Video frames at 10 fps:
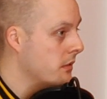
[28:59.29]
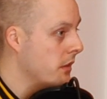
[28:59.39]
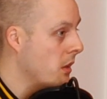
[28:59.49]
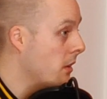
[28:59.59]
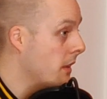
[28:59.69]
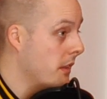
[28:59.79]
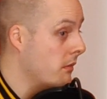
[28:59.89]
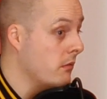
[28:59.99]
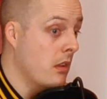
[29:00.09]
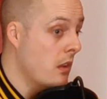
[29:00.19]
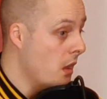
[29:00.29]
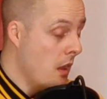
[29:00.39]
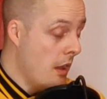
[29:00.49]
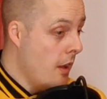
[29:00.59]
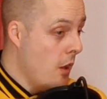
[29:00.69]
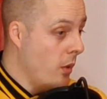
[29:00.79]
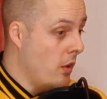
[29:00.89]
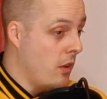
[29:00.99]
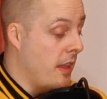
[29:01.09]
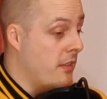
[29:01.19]
You know, and, and yeah. we
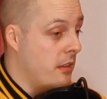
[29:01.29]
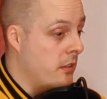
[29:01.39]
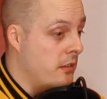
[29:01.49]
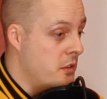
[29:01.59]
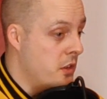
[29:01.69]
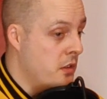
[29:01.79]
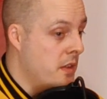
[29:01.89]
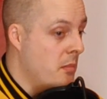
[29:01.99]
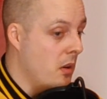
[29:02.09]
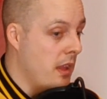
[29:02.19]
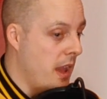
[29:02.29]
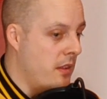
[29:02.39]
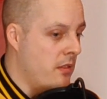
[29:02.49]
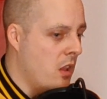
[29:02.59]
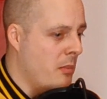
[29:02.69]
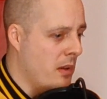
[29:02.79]
to, to Tuesday. But yeah, it's all